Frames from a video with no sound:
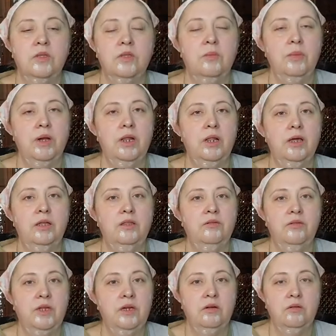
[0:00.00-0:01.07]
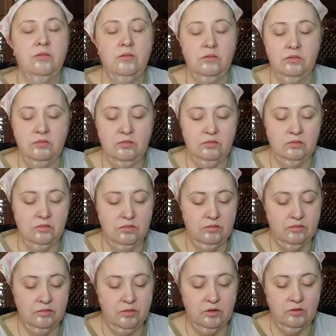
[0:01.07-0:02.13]
somebody liked the video.
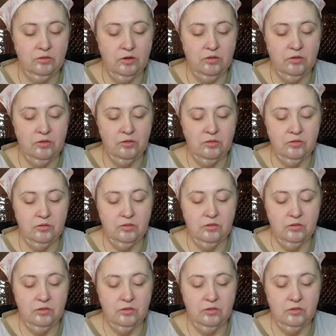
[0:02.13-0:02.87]
Don't know who.